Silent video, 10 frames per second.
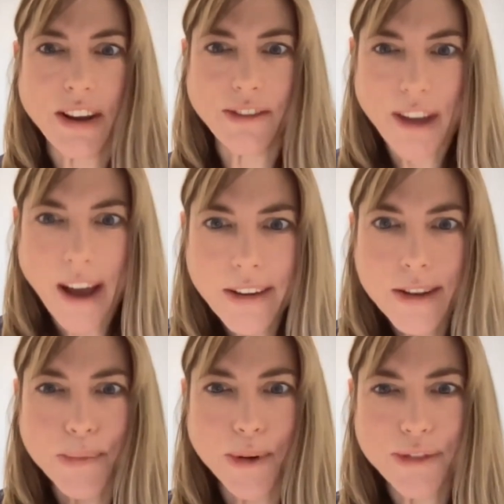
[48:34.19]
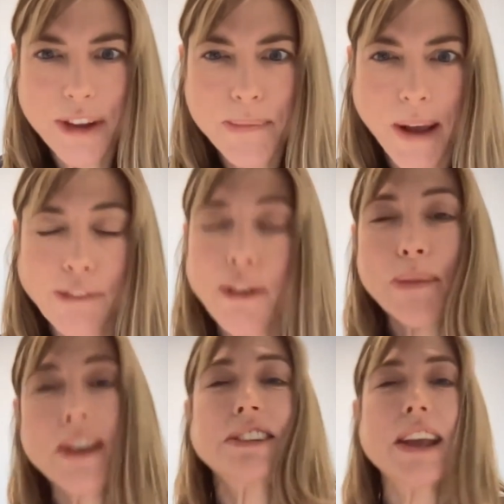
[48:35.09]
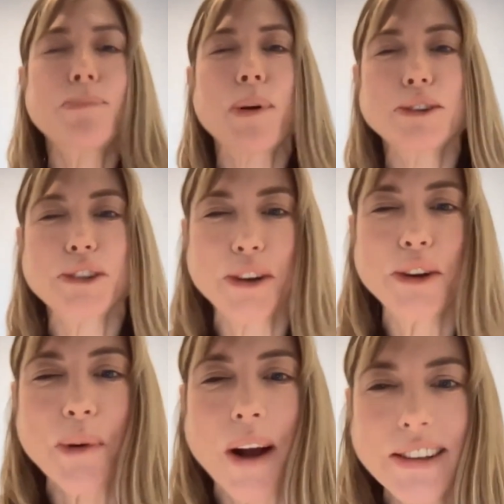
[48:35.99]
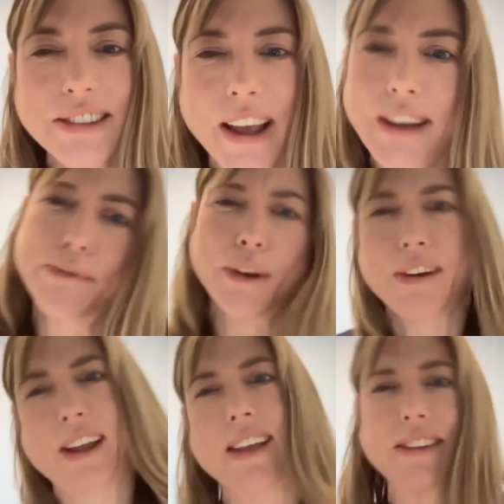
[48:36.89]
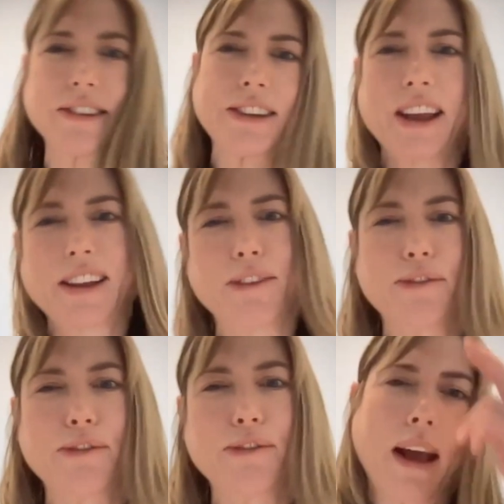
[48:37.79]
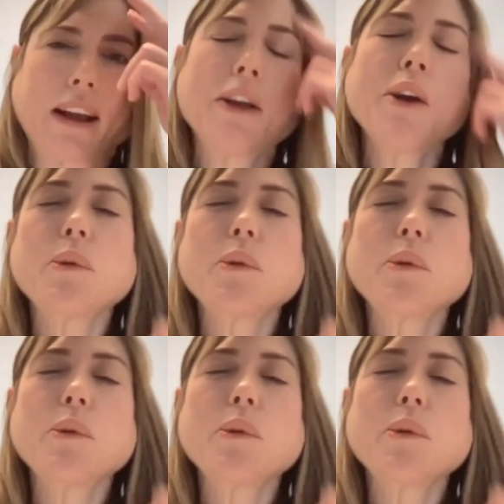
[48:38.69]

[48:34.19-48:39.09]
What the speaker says: and valuable feedback from the same person who I said, no, again, you just can't give feedback.